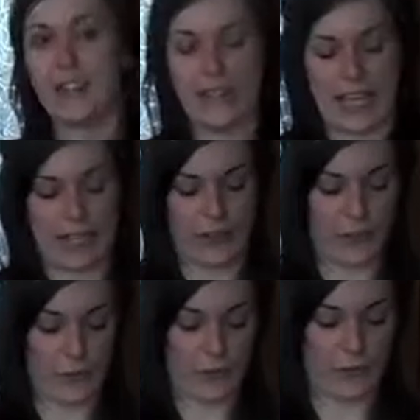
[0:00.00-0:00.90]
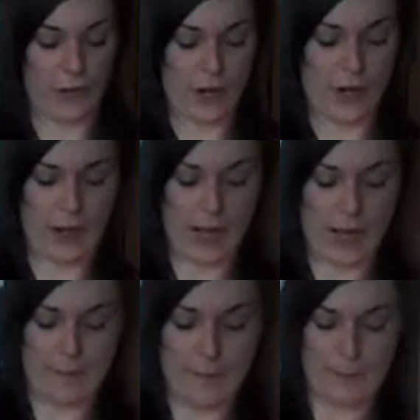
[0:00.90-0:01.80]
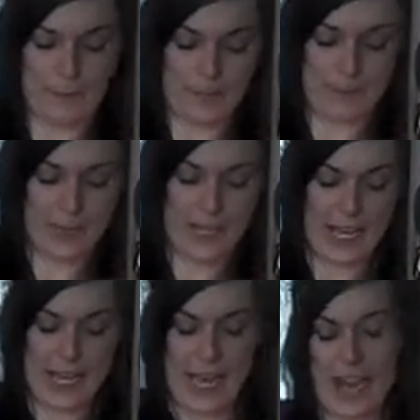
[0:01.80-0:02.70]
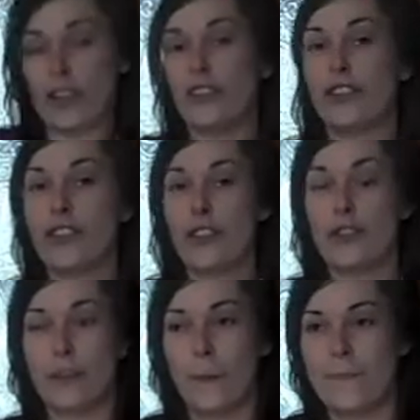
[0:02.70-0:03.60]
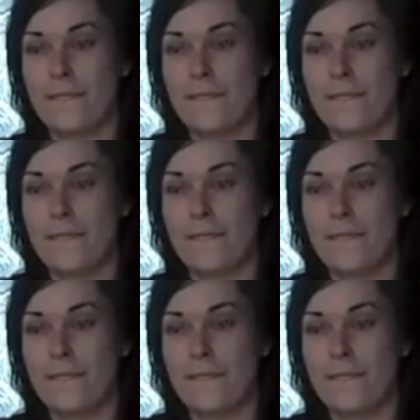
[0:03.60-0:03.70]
this V8 juice before. I used to